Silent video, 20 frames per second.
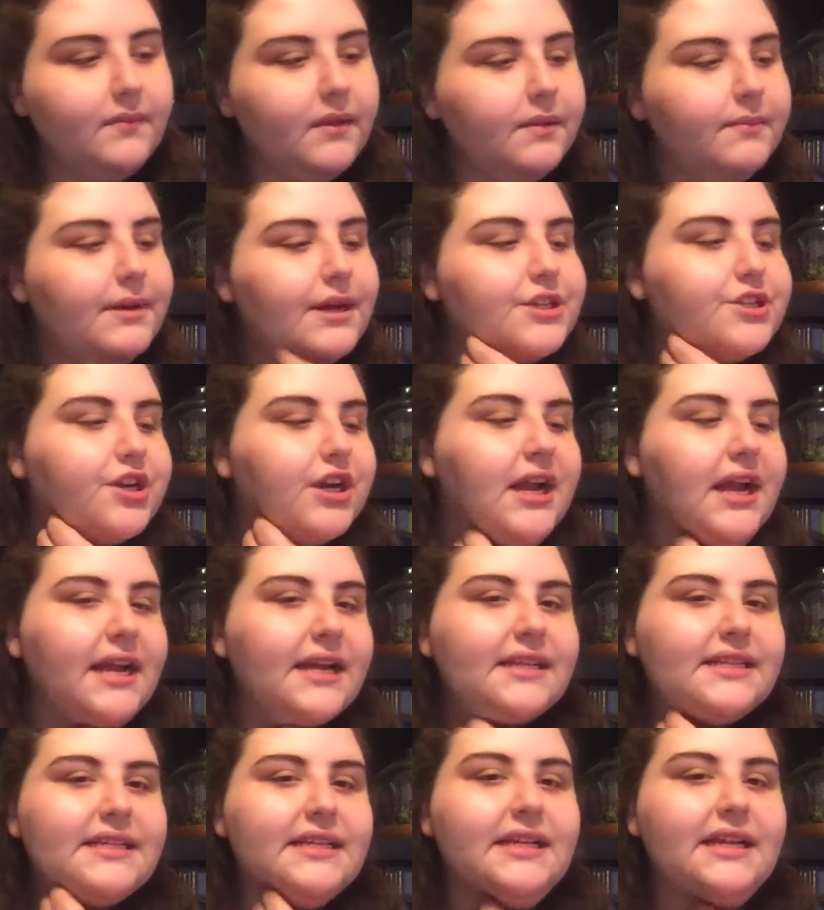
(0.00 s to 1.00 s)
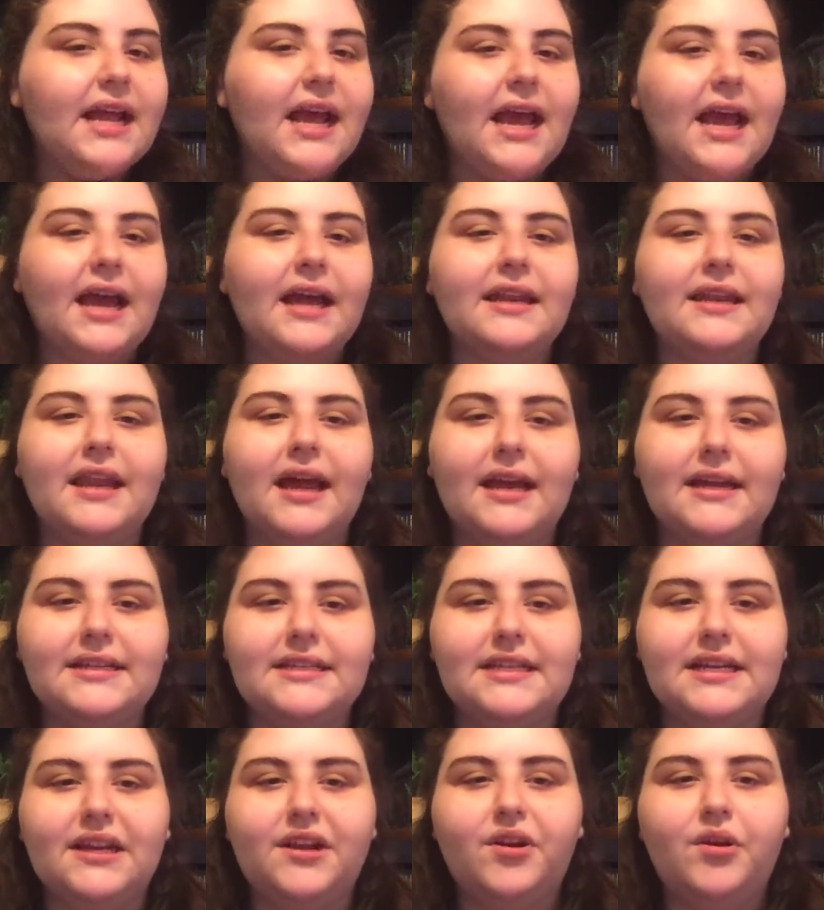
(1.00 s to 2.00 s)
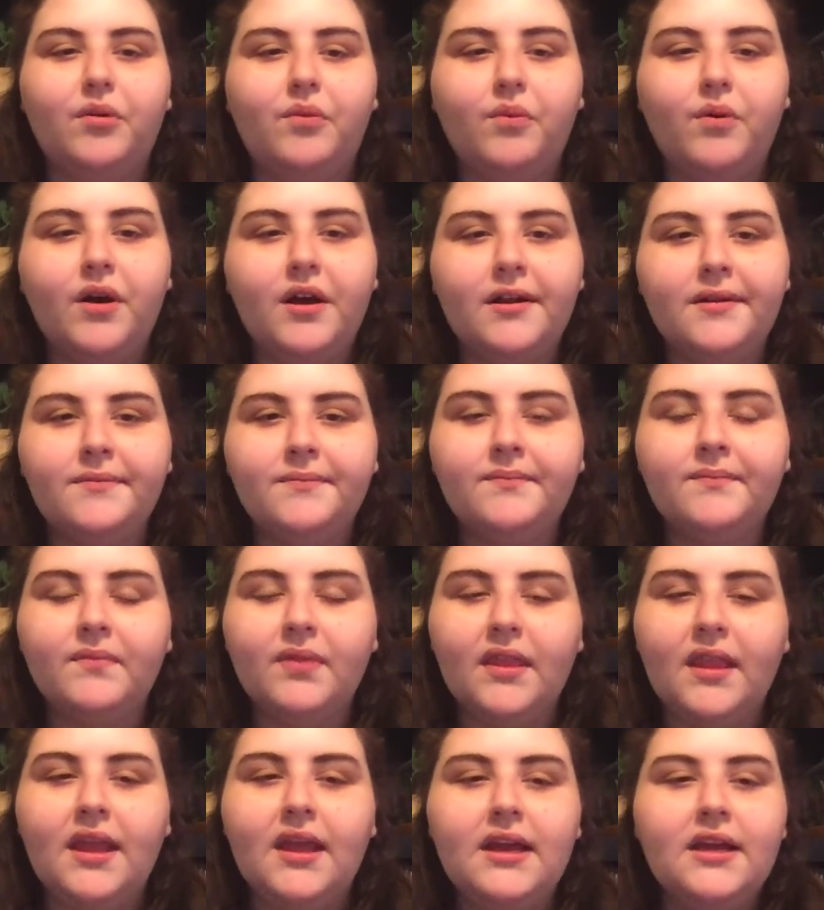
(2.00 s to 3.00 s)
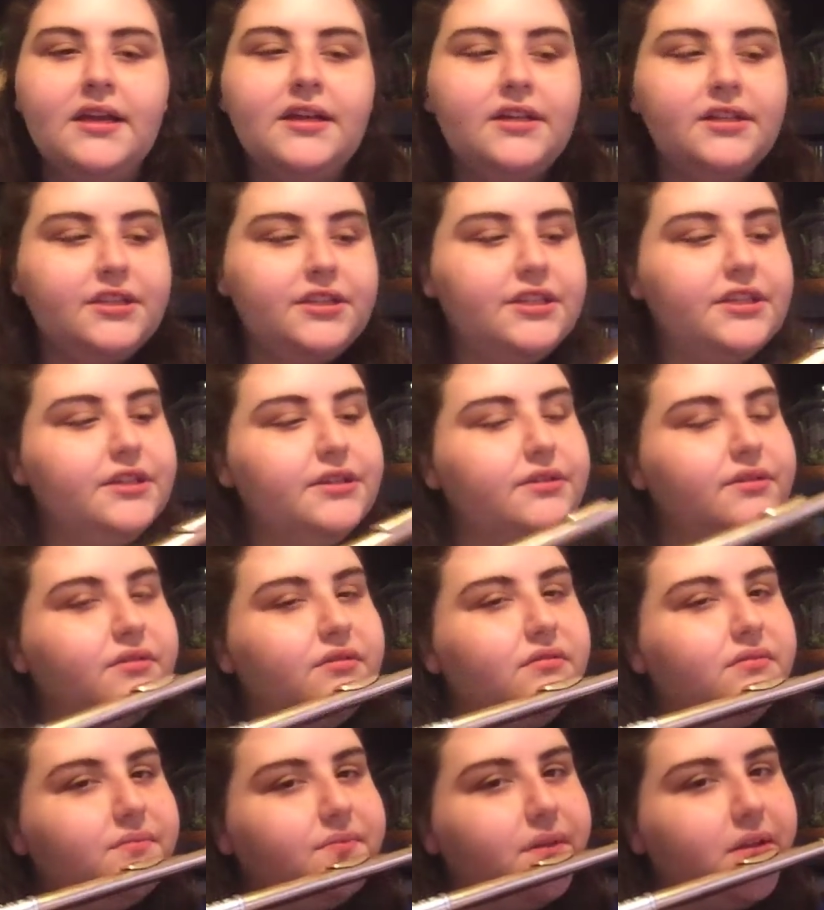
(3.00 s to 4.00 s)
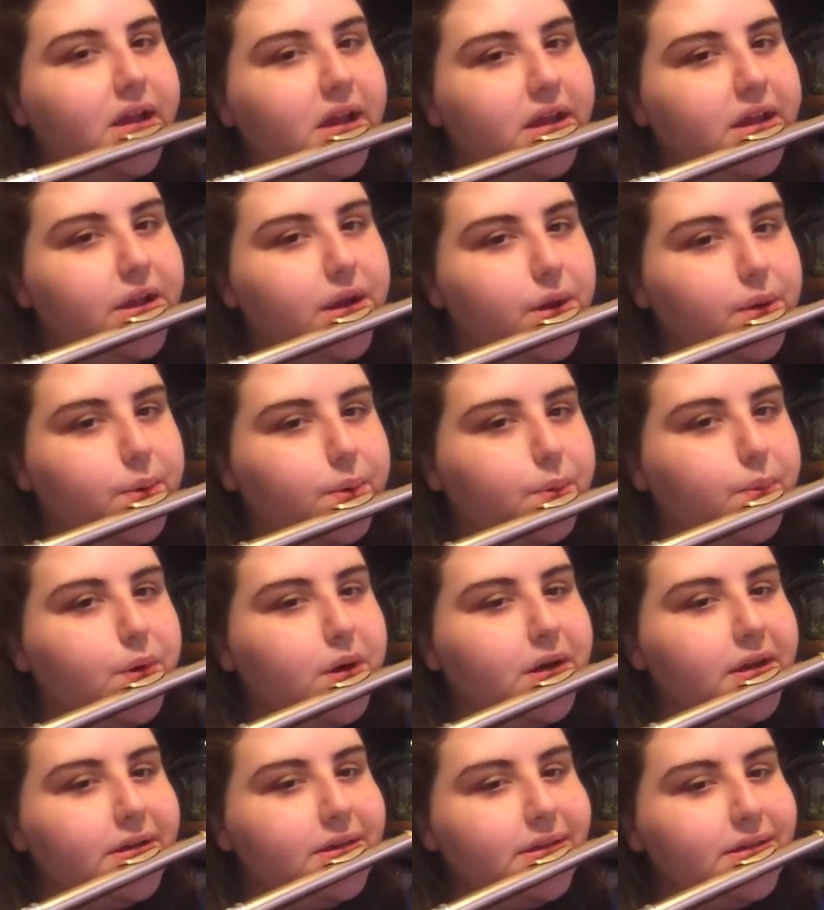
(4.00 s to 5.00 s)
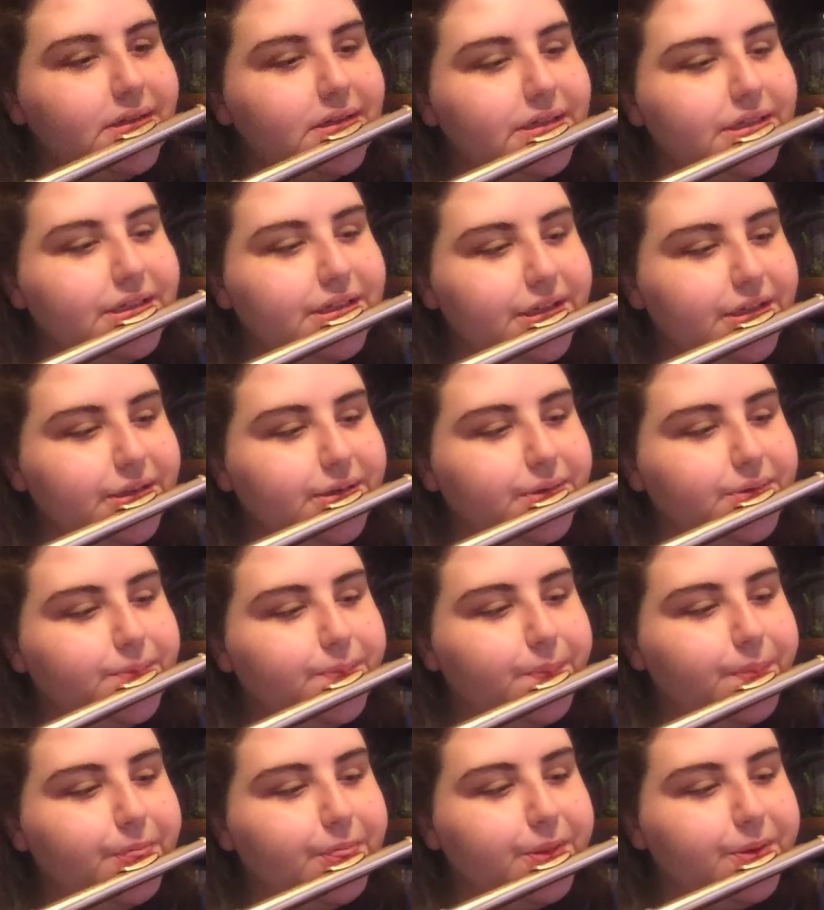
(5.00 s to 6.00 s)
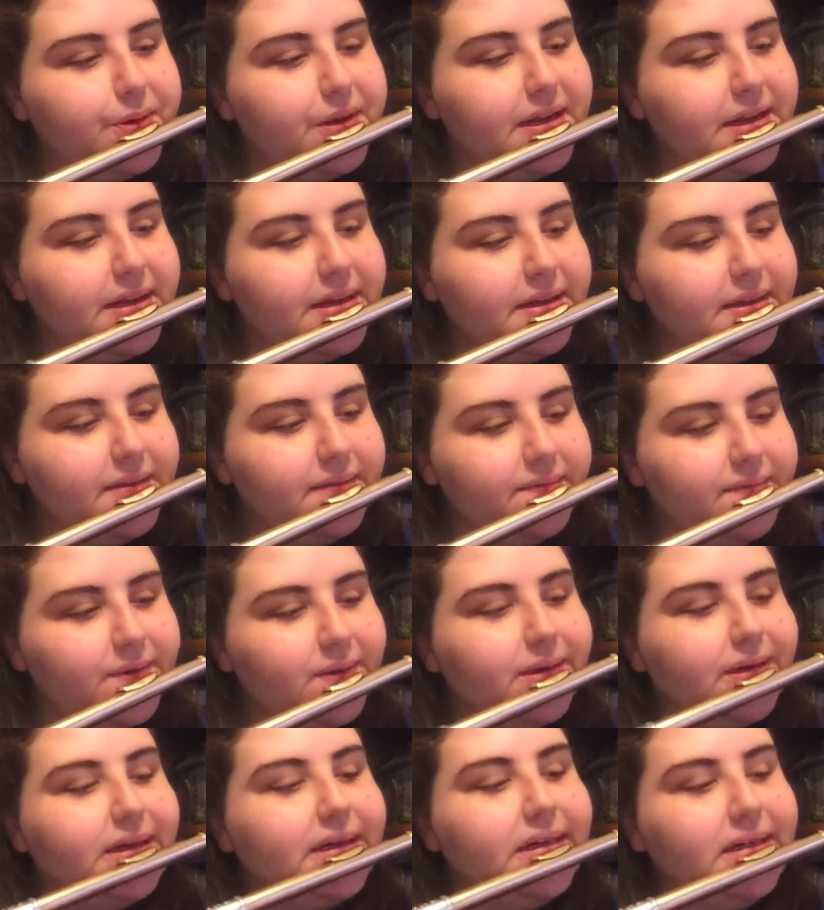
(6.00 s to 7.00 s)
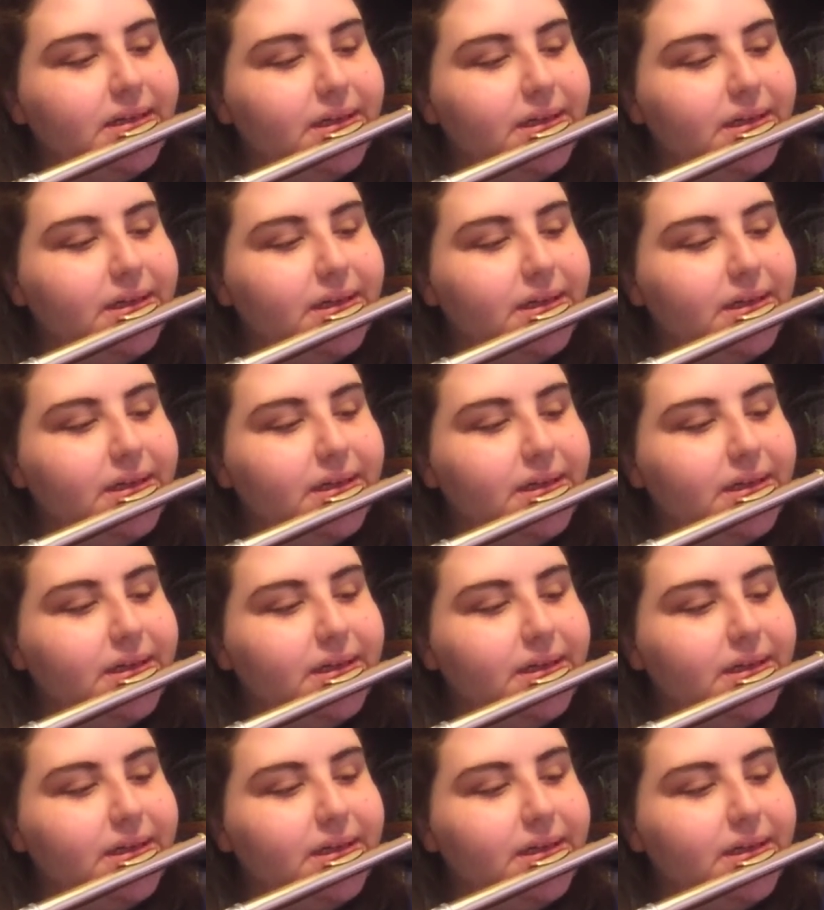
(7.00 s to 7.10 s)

Measure 18 and 19. 1, 2, 1, 2, 3, 4.